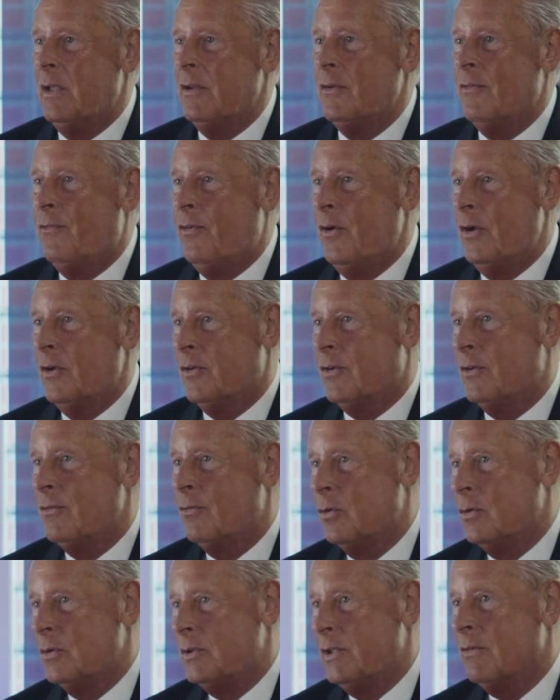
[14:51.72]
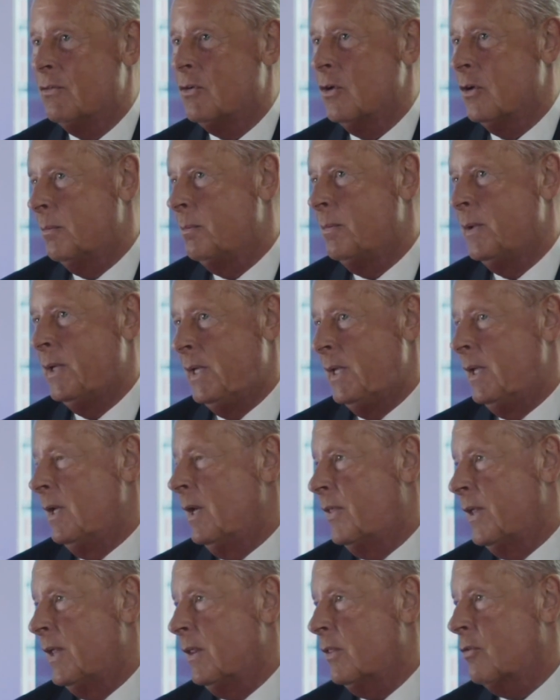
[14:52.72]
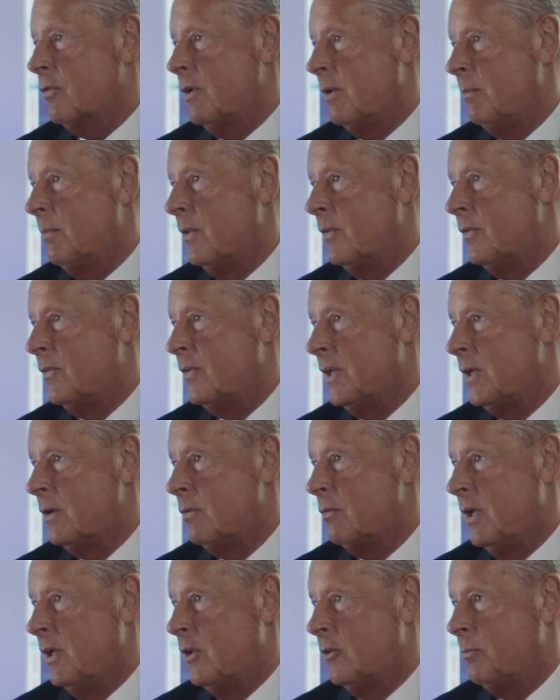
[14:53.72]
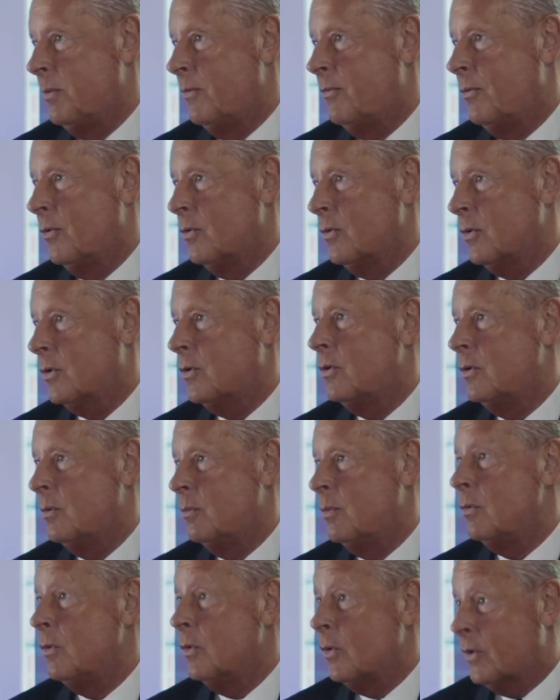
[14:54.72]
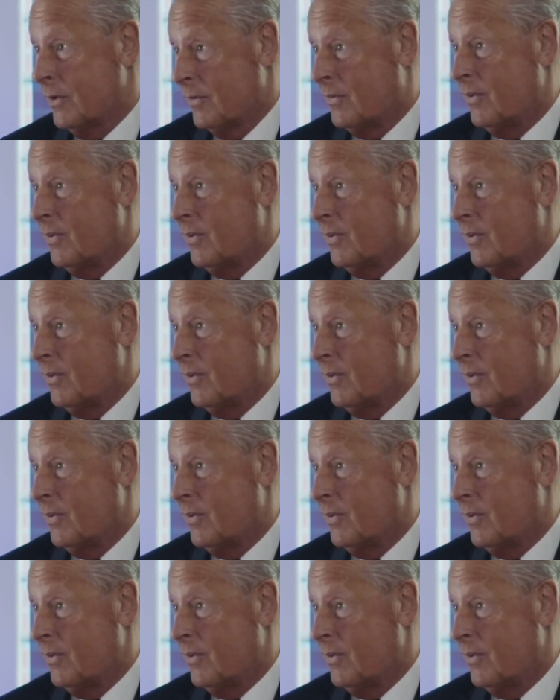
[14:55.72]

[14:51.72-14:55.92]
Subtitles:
first of all, you've got to be, I think, 3 months in arrears before a court will look at